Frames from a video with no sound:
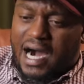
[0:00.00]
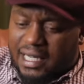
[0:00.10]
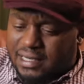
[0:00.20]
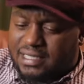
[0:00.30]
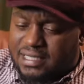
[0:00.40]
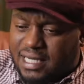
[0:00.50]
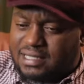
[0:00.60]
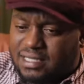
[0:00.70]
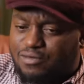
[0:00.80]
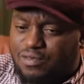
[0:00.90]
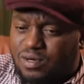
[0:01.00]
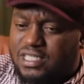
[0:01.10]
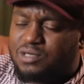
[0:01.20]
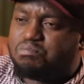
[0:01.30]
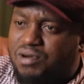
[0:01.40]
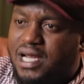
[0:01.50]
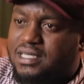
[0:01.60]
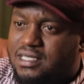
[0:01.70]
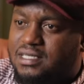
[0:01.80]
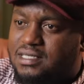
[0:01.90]
And the saxophonist
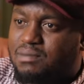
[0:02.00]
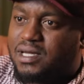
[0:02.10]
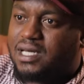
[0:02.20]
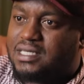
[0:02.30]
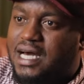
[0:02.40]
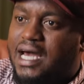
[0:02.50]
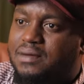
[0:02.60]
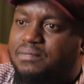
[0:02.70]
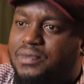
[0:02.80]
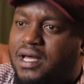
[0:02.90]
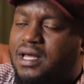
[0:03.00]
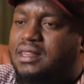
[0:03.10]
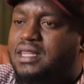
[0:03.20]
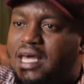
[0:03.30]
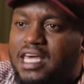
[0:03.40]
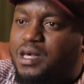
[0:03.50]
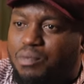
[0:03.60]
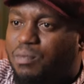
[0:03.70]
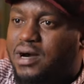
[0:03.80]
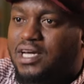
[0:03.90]
played it. By the time the
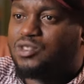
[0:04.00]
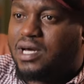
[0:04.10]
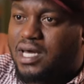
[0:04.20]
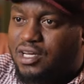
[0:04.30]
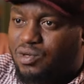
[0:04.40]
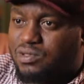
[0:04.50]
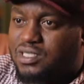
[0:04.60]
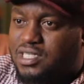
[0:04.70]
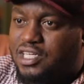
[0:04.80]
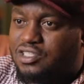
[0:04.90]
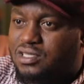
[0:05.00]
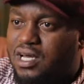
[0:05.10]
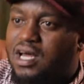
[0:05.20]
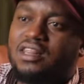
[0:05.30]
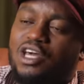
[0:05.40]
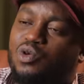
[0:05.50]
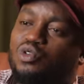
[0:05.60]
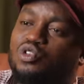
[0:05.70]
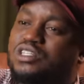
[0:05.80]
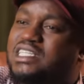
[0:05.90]
hip-hop guys were getting on stage, they
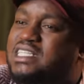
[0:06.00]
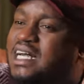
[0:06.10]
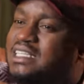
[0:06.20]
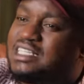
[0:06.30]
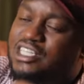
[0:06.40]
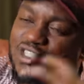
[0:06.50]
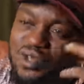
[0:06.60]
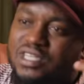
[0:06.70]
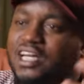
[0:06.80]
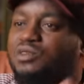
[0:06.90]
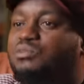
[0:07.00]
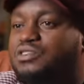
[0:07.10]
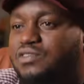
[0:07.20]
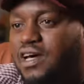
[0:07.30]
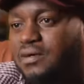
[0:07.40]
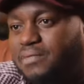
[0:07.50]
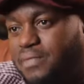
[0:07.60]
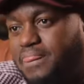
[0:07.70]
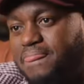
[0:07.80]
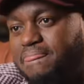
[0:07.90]
could not transition the atmosphere.
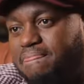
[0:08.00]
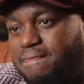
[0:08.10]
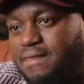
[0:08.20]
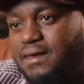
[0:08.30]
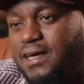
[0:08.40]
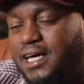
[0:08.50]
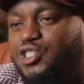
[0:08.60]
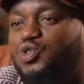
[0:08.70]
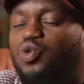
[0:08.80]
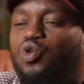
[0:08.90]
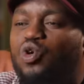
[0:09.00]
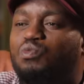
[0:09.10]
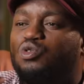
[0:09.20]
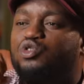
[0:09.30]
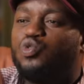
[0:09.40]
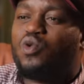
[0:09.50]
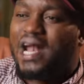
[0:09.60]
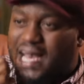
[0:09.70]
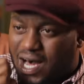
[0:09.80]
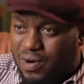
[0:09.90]
It took almost
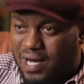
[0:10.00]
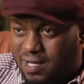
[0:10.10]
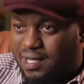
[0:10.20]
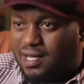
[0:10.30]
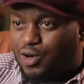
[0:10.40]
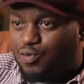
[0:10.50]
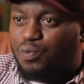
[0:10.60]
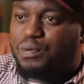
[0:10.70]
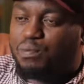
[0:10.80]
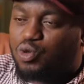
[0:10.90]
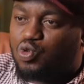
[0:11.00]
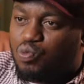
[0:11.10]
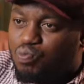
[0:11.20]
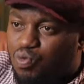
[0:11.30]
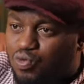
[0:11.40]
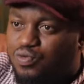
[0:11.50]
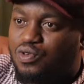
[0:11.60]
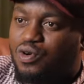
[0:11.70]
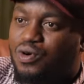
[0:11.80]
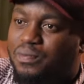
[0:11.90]
1 hour for people to move
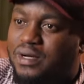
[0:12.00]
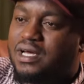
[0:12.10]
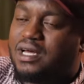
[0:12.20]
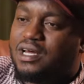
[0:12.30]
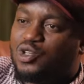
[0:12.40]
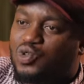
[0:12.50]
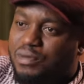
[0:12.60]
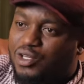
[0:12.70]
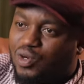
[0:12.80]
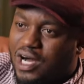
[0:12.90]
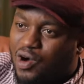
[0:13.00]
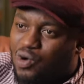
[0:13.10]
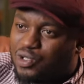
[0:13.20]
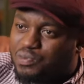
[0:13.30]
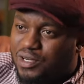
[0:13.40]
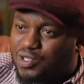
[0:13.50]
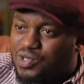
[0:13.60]
from tumetoka gospel